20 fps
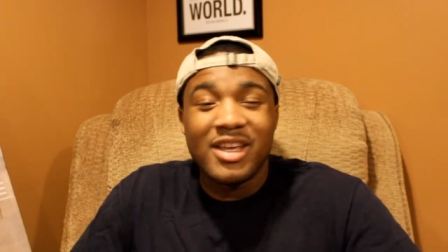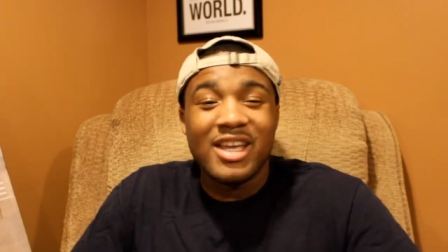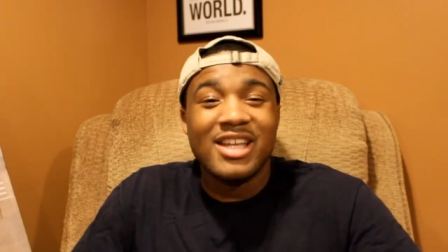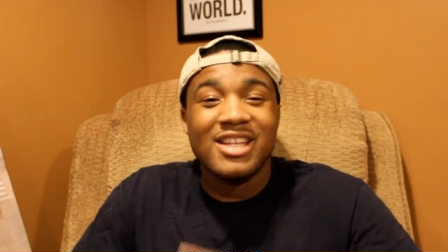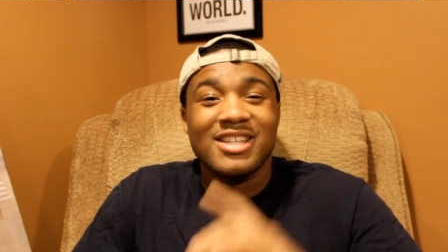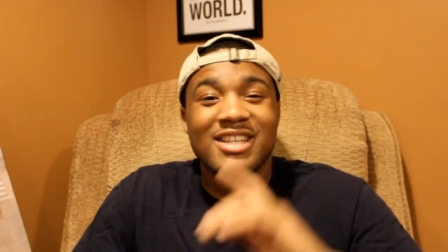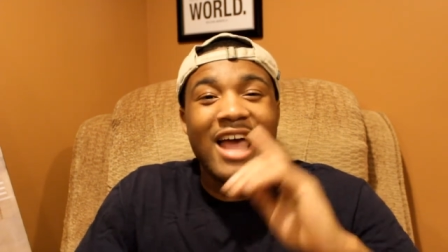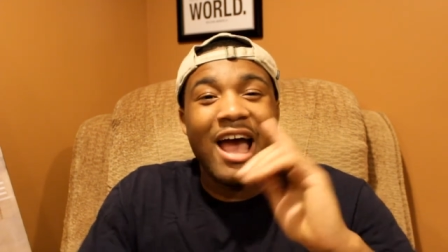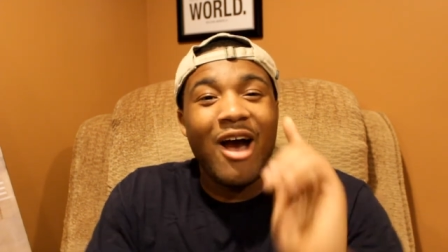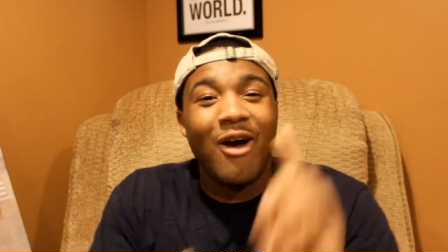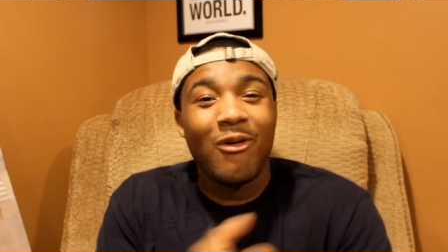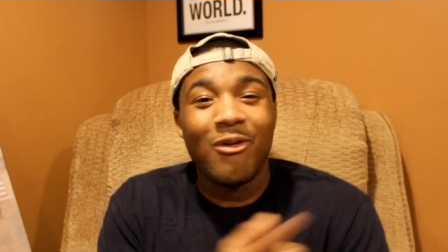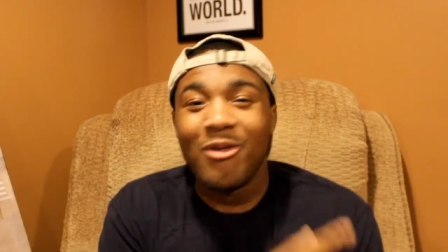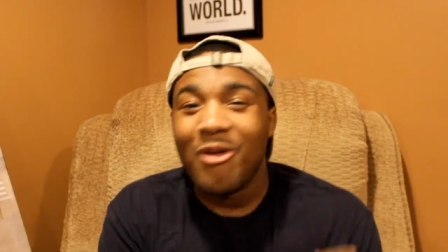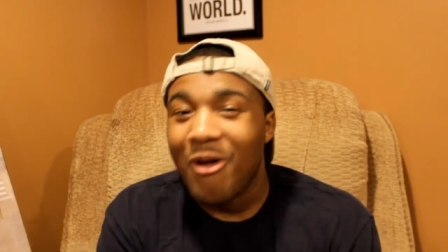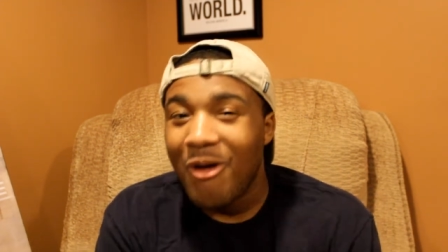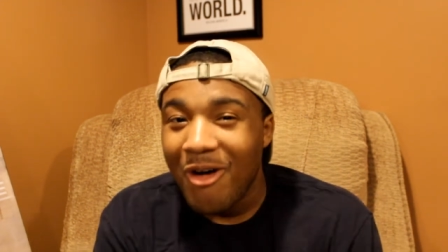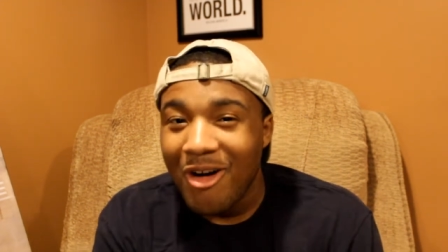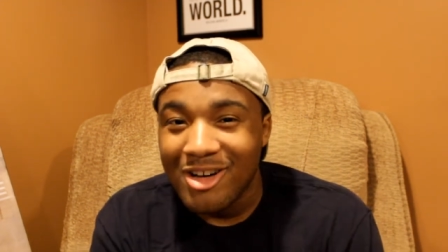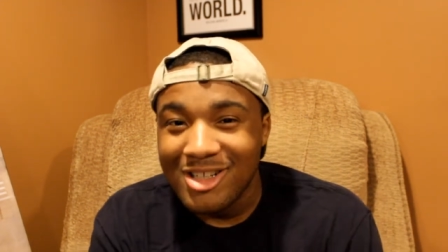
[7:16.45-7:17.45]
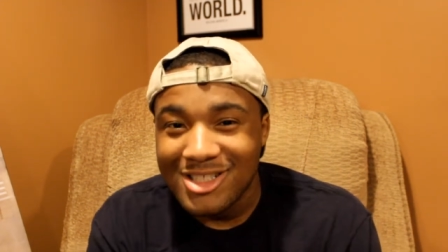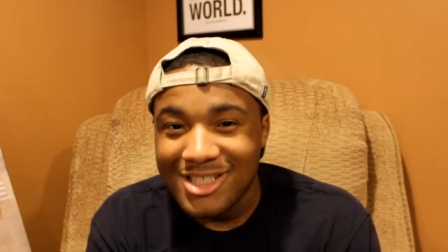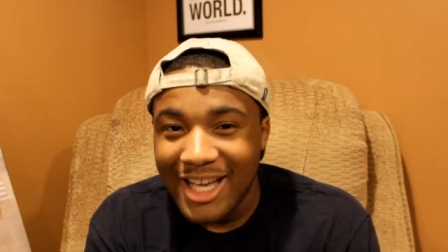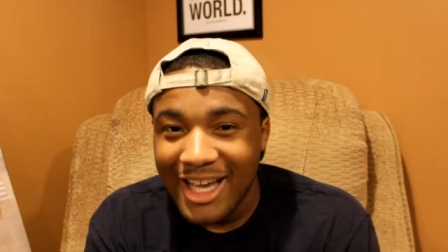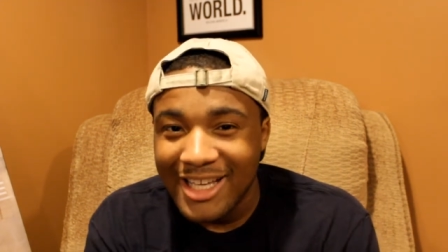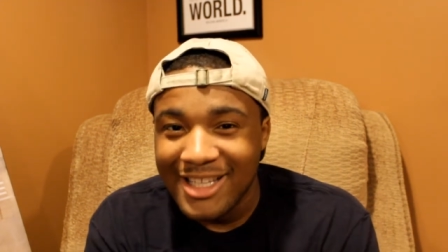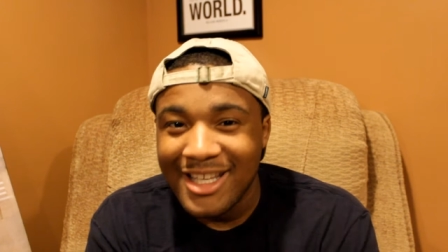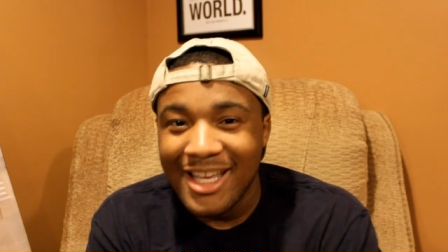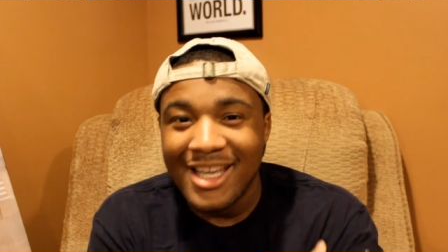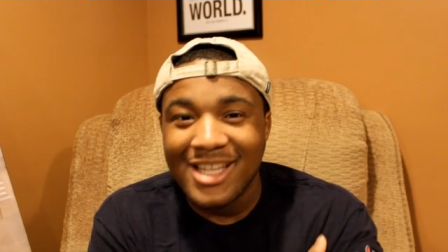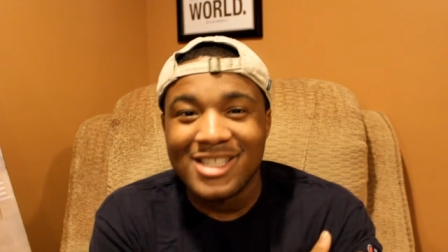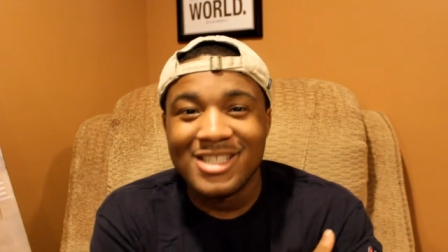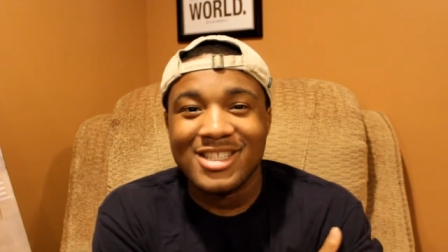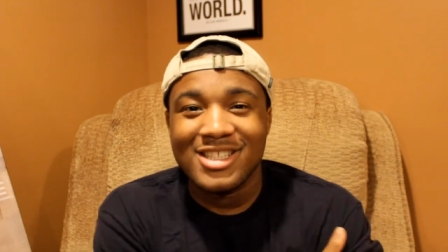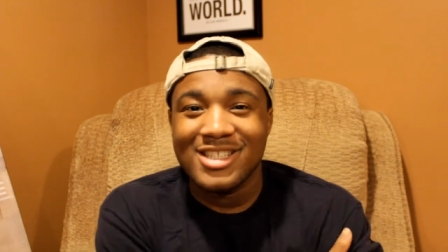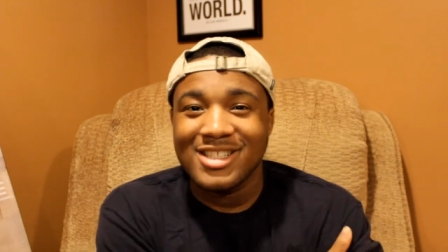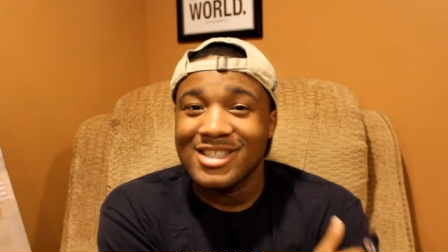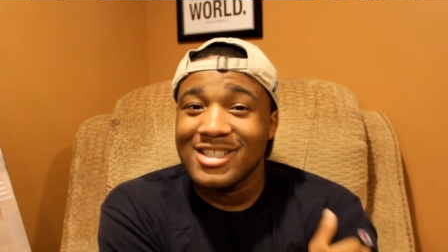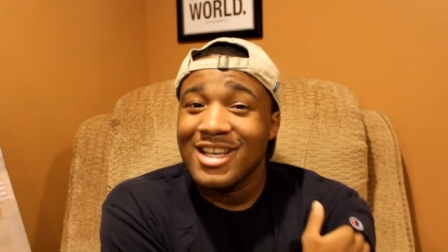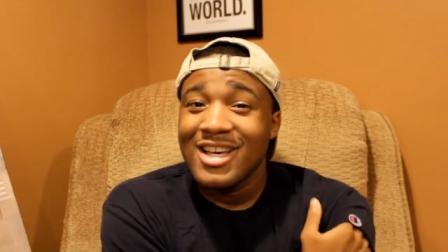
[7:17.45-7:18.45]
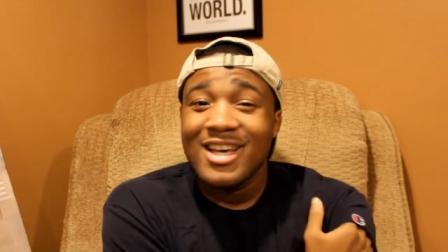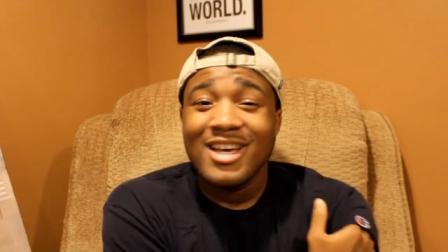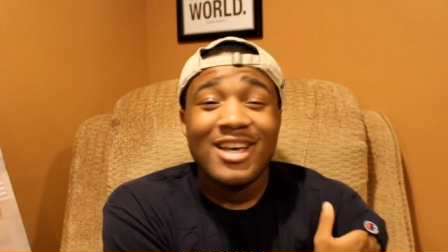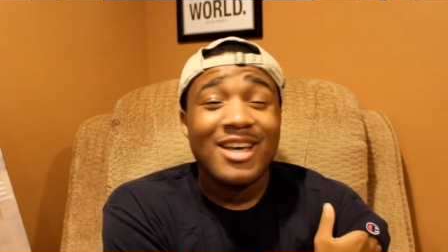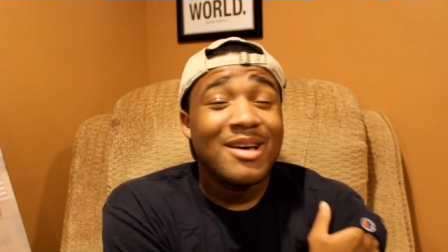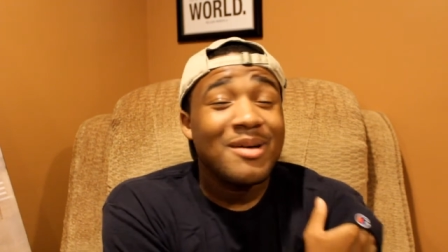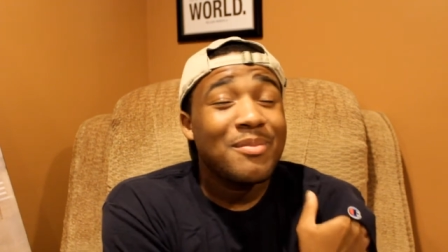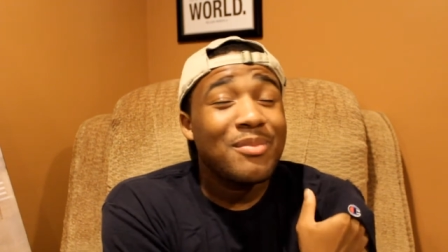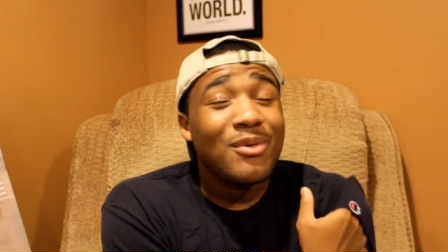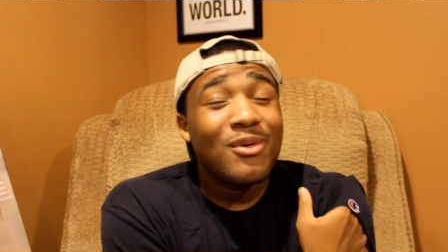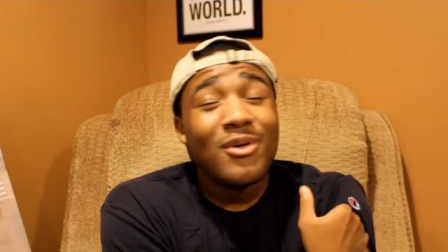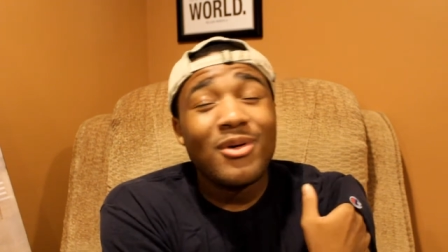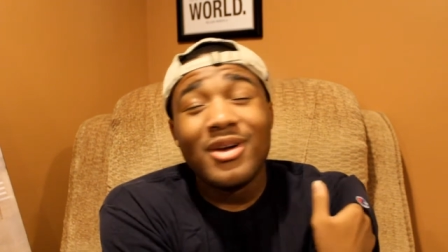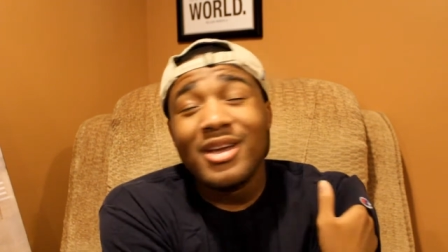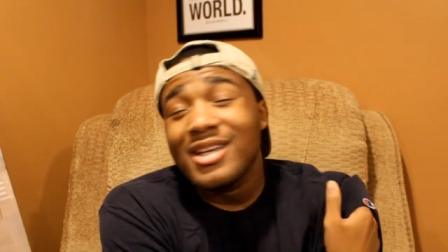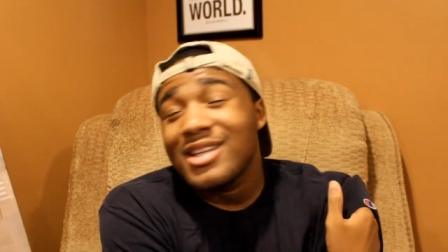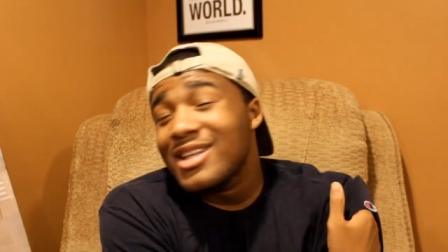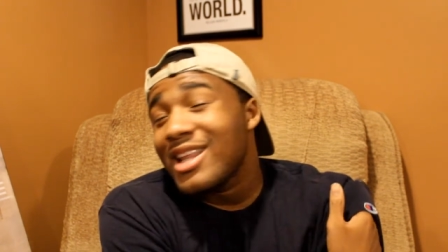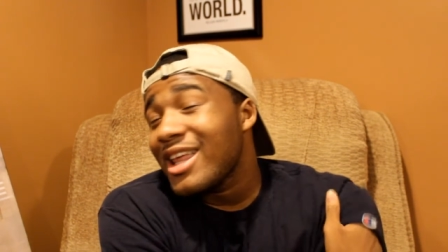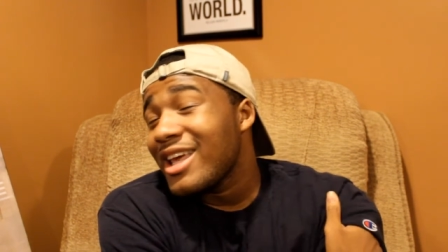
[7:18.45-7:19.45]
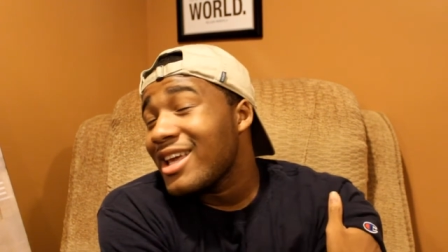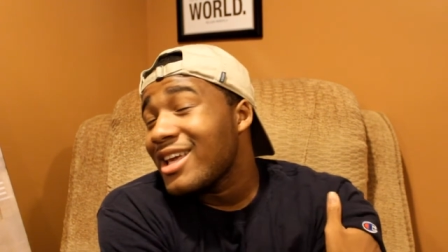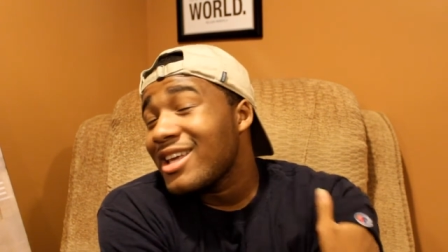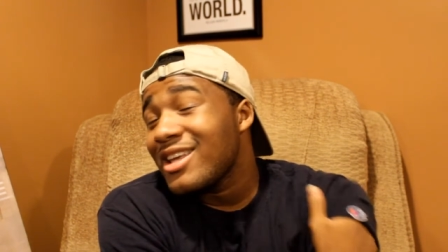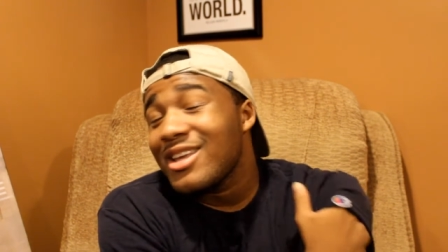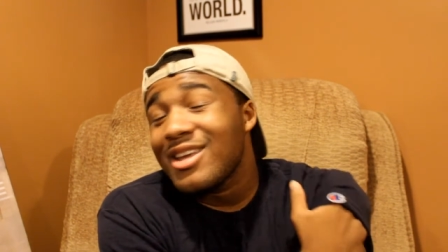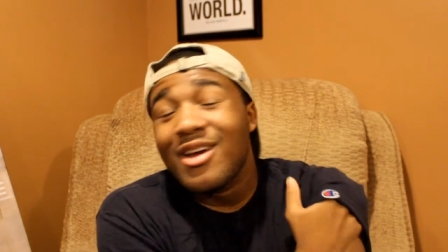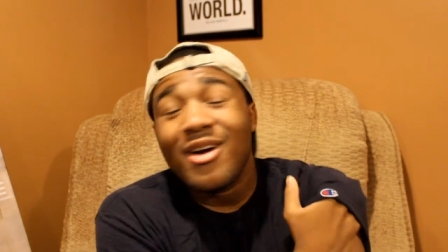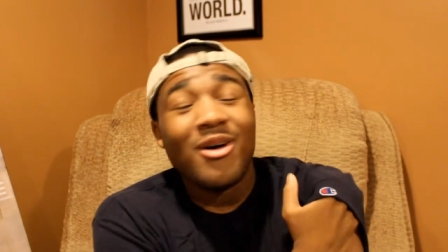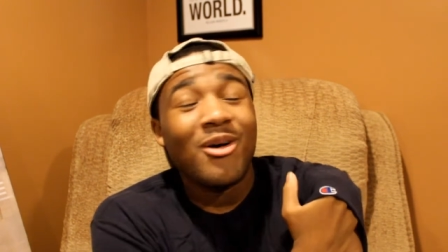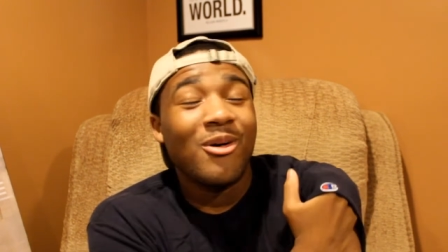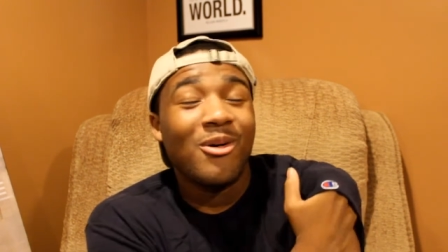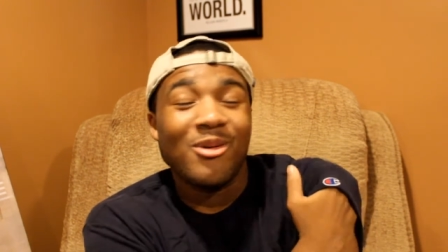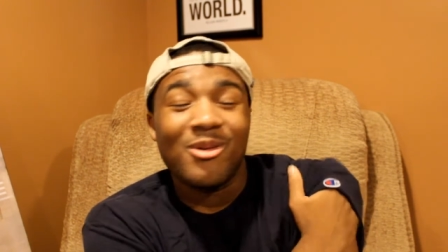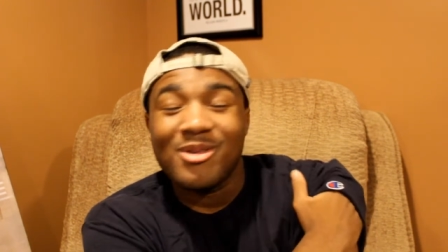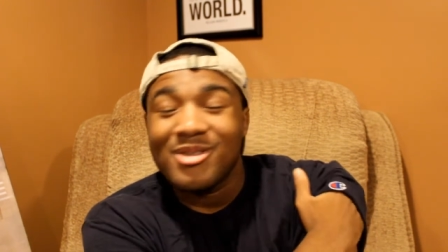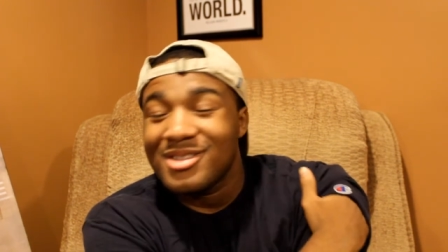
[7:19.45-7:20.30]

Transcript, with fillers: getting alcohol citations. Boy, like, yo,